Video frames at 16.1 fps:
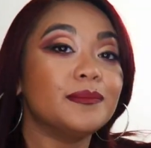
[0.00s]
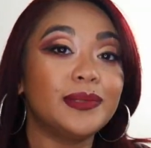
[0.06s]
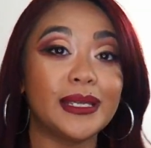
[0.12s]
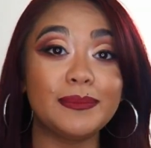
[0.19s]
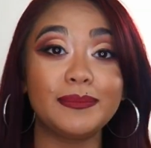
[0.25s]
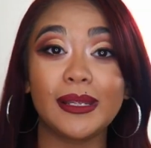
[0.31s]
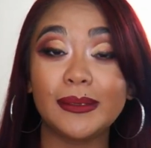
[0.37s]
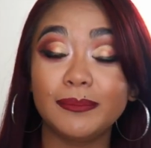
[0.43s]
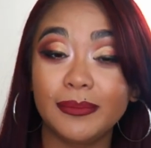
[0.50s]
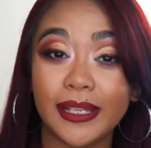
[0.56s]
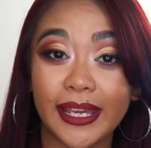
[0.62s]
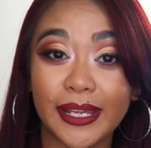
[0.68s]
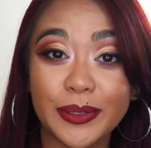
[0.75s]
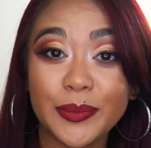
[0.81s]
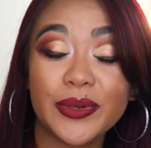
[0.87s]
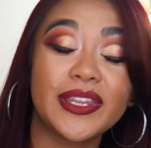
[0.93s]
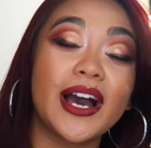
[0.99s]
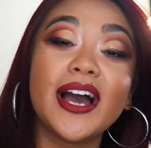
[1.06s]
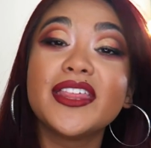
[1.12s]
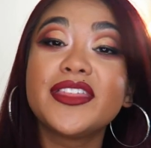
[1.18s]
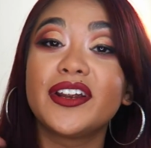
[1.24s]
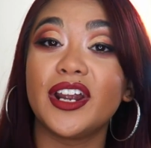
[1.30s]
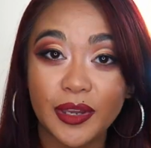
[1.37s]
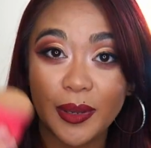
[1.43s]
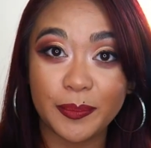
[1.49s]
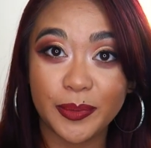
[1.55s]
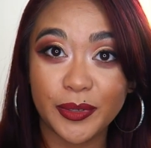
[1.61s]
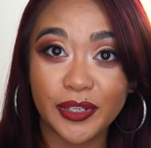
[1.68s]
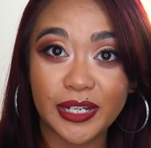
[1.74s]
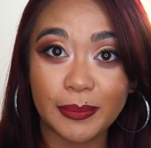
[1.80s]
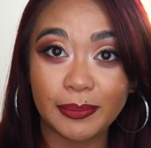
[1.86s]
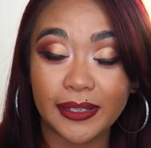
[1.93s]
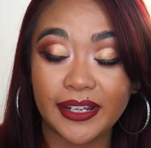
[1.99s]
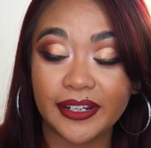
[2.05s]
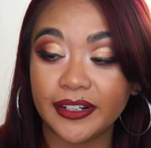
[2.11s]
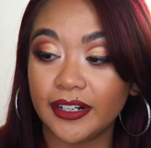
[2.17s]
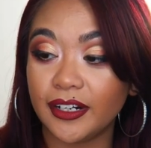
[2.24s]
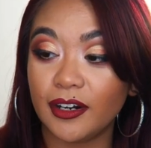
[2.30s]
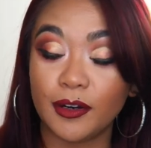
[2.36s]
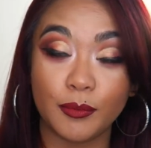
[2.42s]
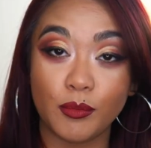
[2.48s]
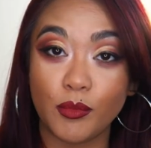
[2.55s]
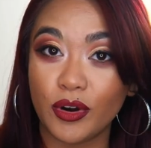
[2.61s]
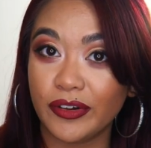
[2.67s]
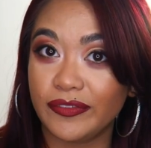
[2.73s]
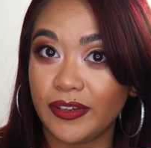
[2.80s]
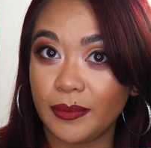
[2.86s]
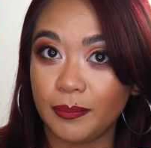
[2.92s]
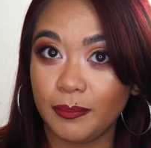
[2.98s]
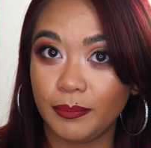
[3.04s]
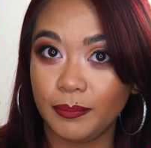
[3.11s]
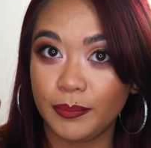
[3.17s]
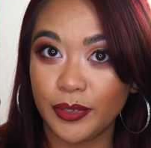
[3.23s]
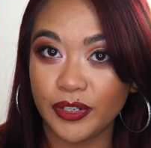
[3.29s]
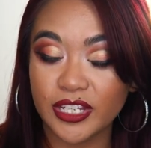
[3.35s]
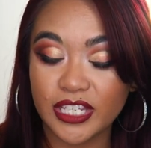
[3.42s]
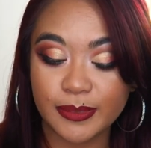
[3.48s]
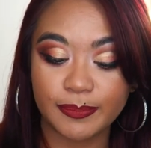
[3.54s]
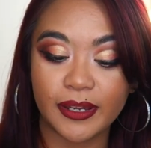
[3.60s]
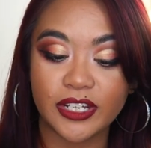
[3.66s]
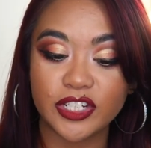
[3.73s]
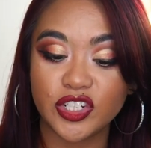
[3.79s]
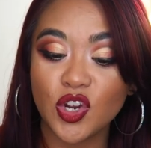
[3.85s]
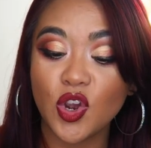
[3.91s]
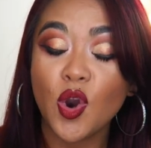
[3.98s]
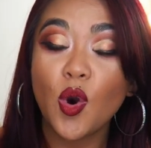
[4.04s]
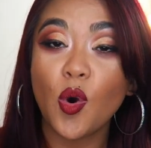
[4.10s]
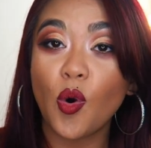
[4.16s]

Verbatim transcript: Blend, blend, blend with either a beauty blender or Morphe beauty sponge